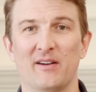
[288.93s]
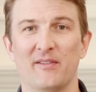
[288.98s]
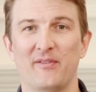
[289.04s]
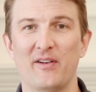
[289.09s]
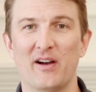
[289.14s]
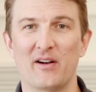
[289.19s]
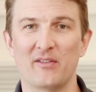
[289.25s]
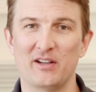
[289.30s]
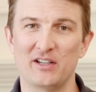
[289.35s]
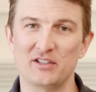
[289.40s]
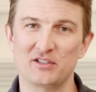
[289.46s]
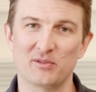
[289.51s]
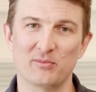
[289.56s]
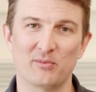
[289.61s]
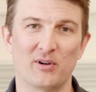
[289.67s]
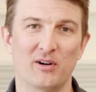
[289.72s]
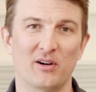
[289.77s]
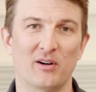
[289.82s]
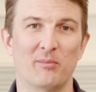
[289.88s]

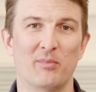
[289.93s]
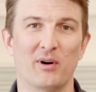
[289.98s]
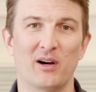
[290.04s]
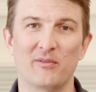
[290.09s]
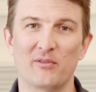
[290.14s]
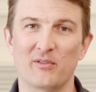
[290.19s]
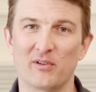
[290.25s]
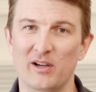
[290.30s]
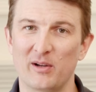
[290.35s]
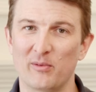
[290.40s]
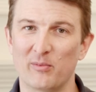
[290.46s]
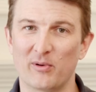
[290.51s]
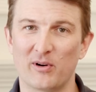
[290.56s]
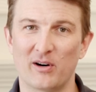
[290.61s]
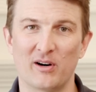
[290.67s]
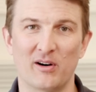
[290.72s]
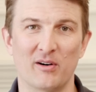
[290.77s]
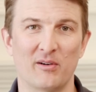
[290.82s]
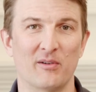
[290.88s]
foundation wall, above grade
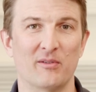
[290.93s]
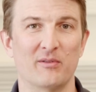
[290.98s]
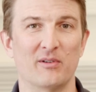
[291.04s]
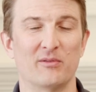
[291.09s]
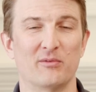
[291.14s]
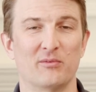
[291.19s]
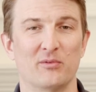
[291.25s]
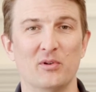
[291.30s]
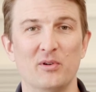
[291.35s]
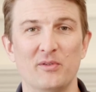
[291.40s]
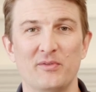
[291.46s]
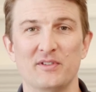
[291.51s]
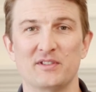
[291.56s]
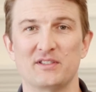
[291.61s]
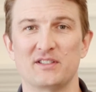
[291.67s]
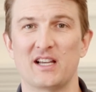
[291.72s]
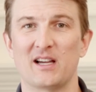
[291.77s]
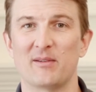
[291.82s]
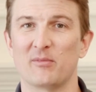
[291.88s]
wall, roof
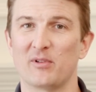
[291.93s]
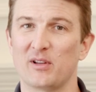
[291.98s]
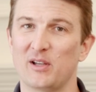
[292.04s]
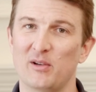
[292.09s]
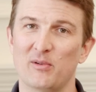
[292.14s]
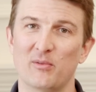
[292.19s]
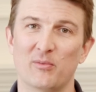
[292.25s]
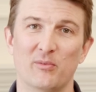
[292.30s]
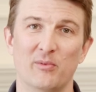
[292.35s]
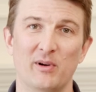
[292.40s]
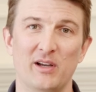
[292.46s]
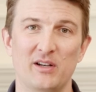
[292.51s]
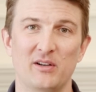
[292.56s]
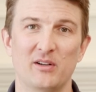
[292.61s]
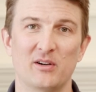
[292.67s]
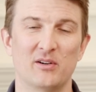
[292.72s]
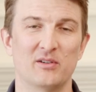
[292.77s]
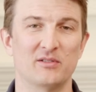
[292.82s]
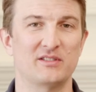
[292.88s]
assembly,
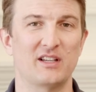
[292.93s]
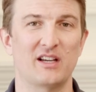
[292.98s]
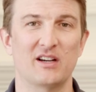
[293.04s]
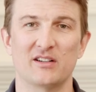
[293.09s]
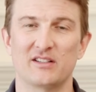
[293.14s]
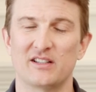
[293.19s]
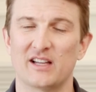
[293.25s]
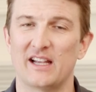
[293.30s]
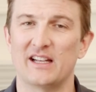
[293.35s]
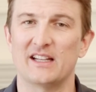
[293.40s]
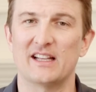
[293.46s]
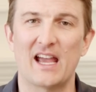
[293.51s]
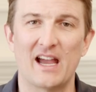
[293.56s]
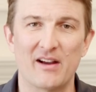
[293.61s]
windows, air tightness,